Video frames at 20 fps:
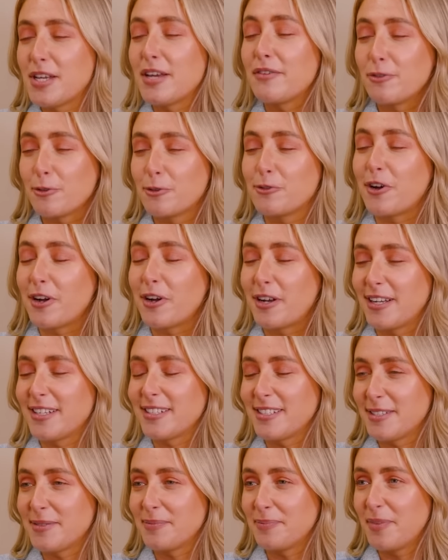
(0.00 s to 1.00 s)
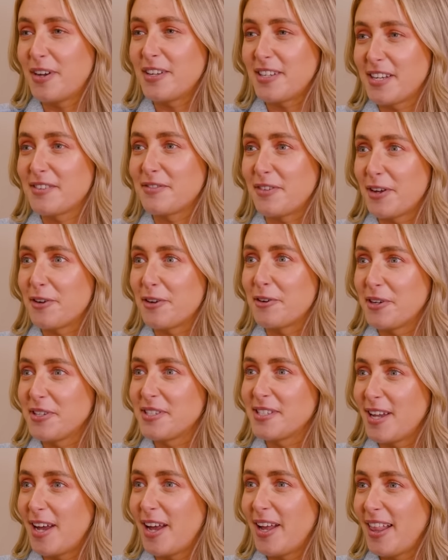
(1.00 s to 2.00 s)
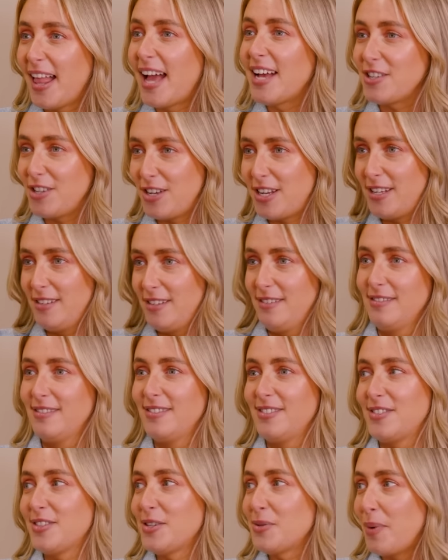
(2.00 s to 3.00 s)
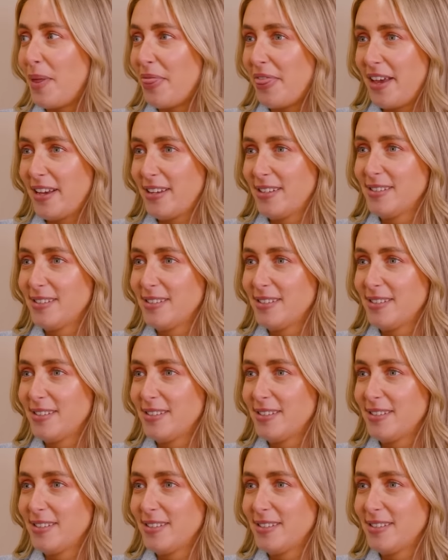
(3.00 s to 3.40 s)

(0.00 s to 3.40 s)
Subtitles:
if you're struggling to identify your own style. Actually, just one thing.